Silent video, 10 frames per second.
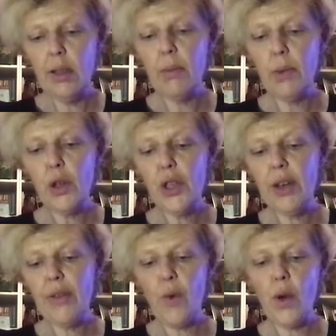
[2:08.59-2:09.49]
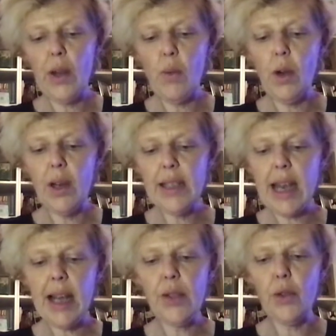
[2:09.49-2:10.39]
Merchant 41
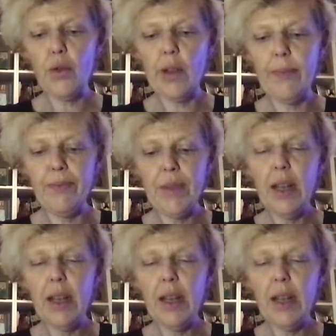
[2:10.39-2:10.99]
Tassel Trim.